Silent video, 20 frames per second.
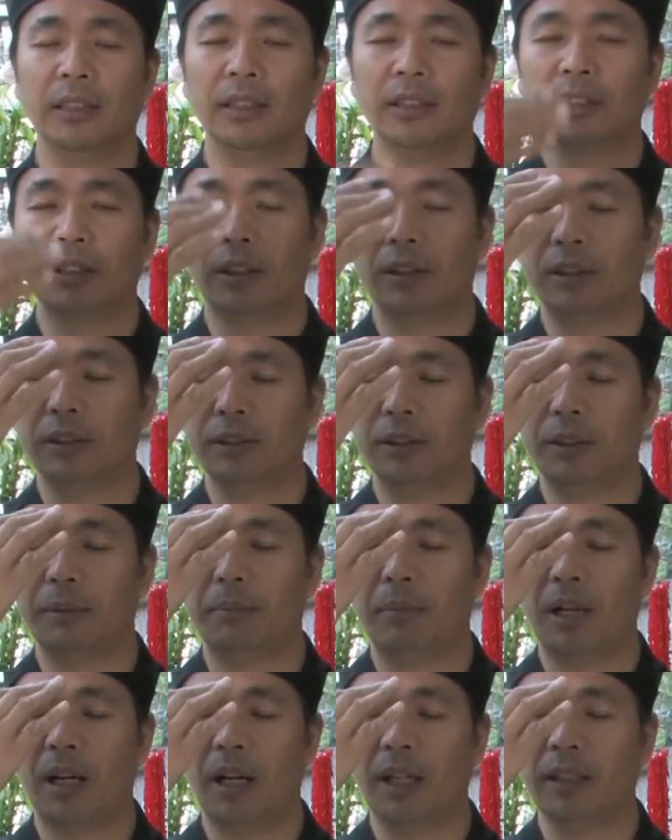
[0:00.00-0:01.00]
So your
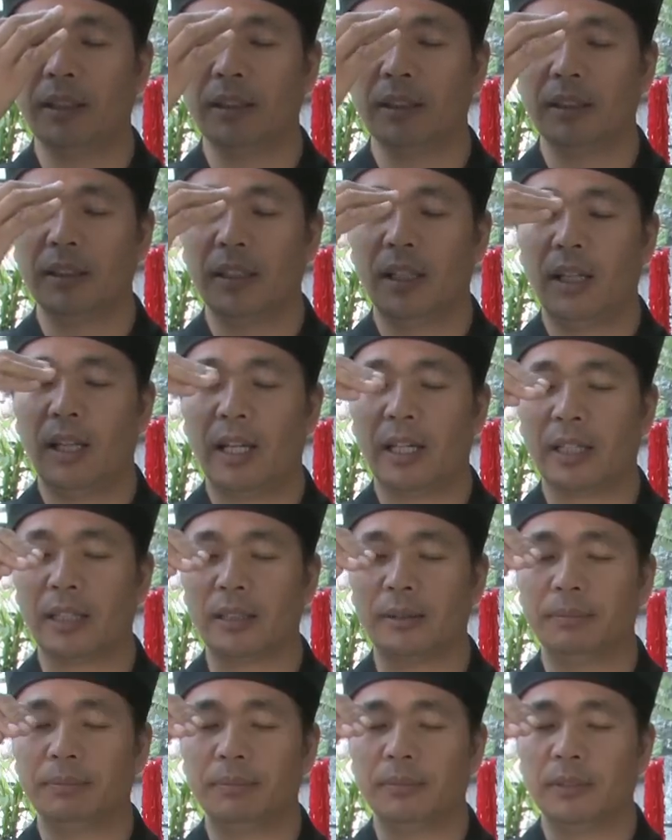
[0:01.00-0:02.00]
mind like
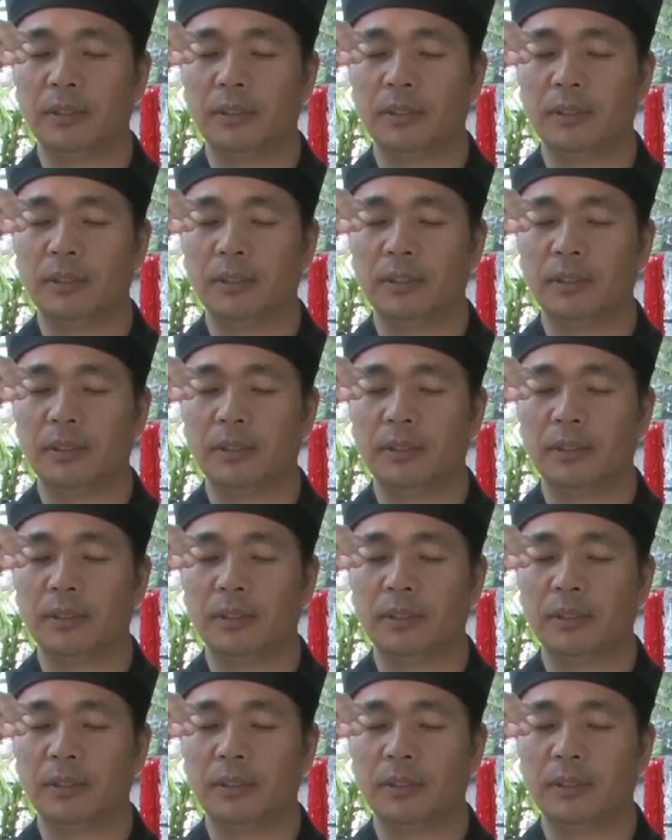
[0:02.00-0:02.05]
a,